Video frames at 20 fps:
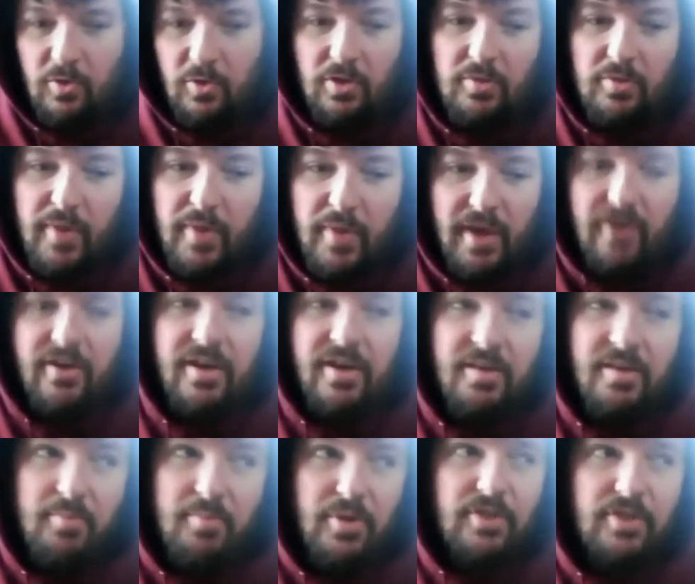in the Bay Area at
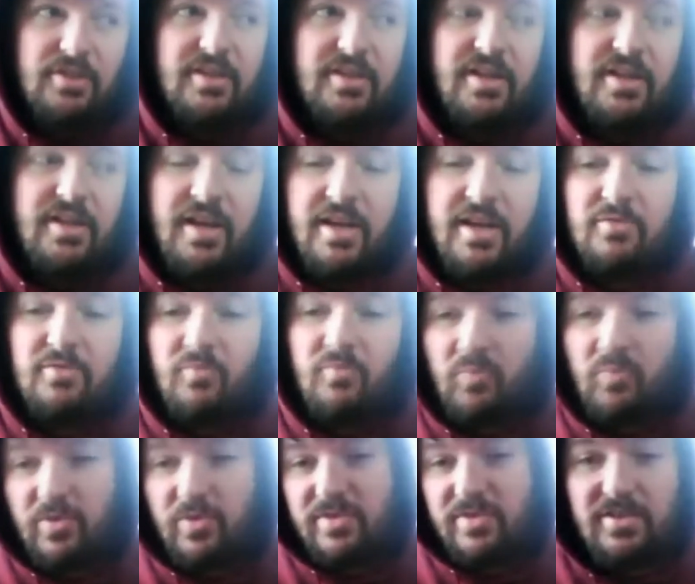Berkeley, and I was
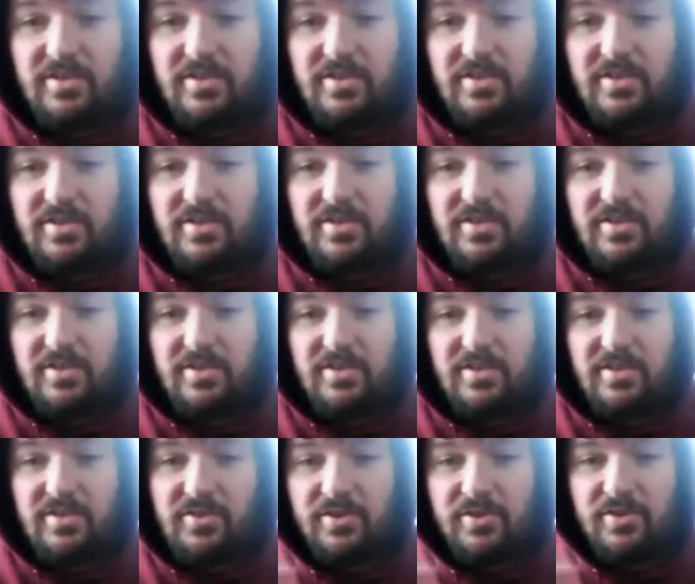interning
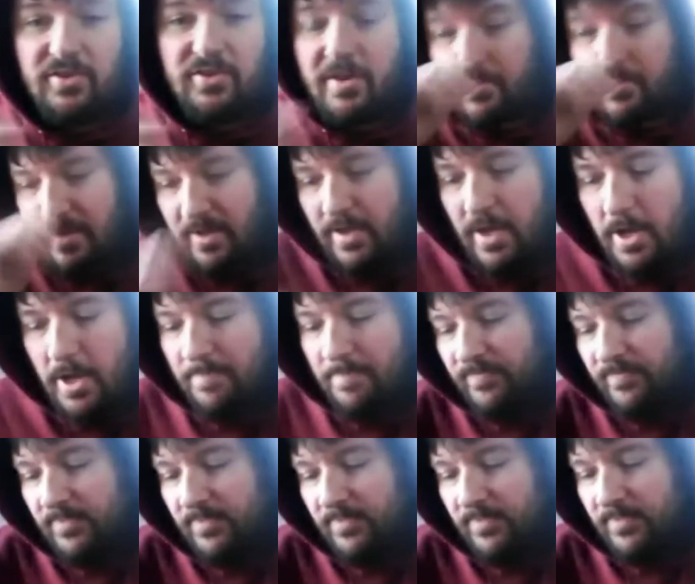there
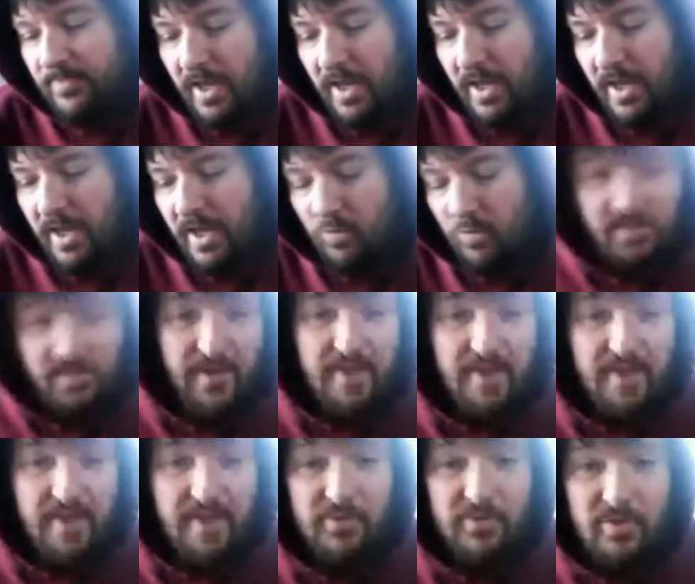and
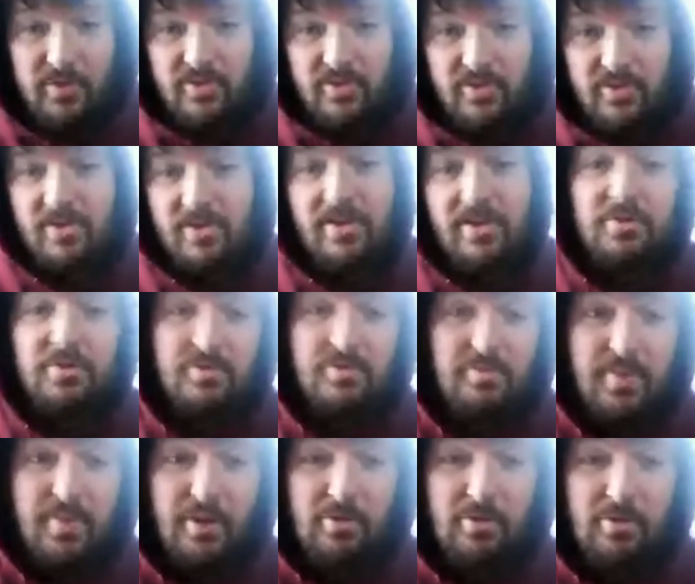had worked at Fat for a few years,
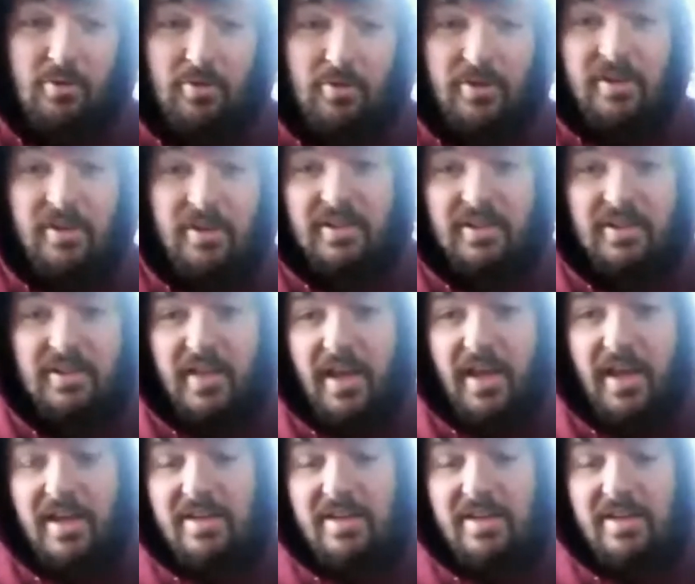started out doing mail
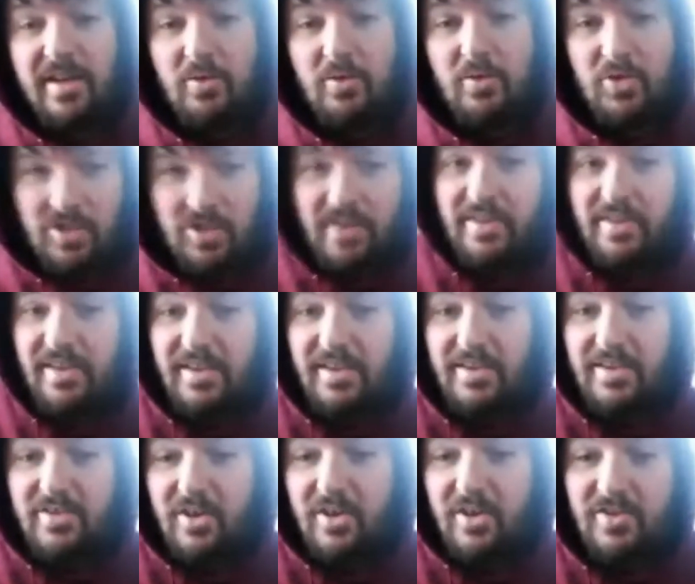order, and which I
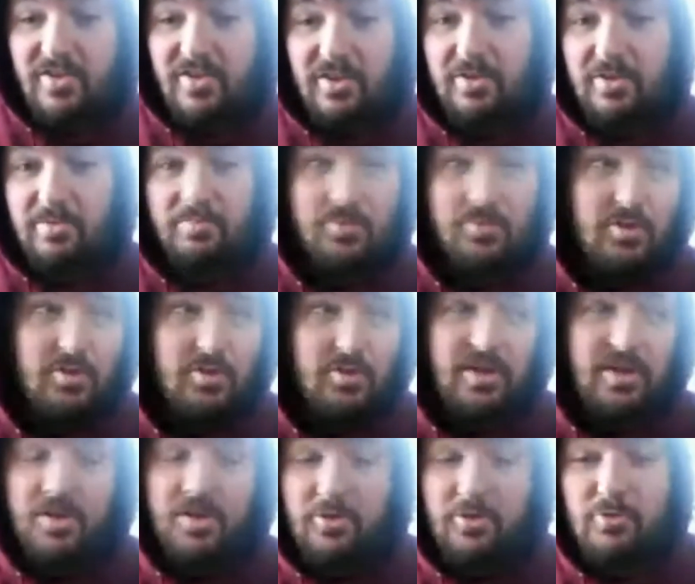think is also,
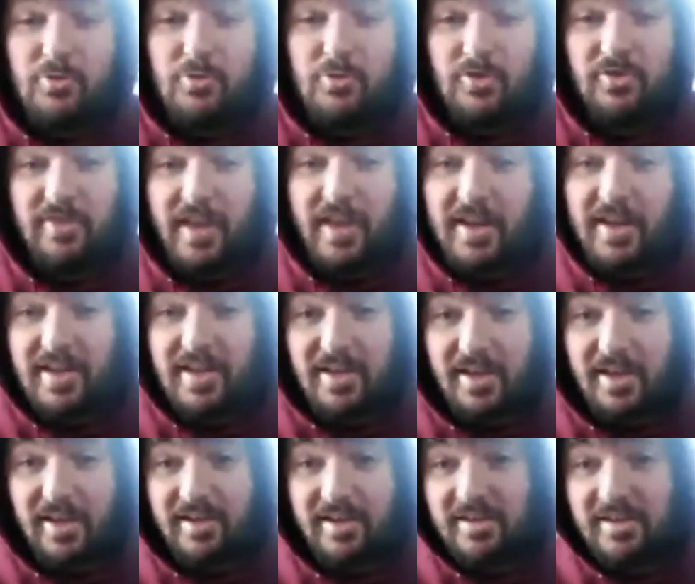you know, kind of crucial to
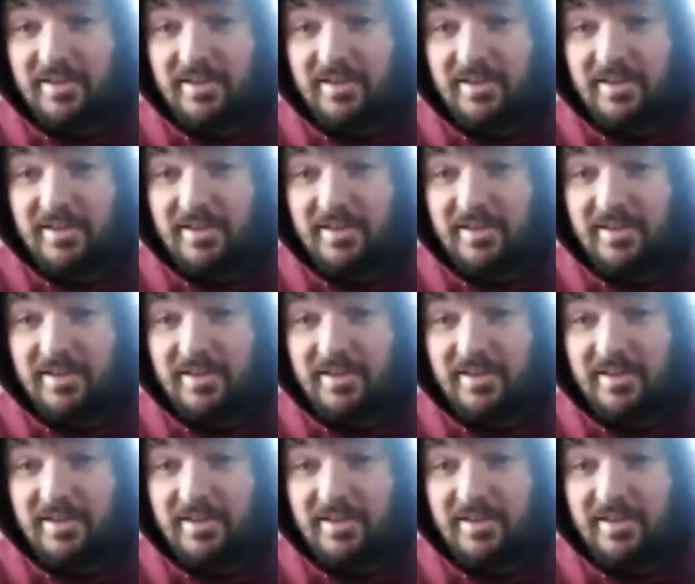any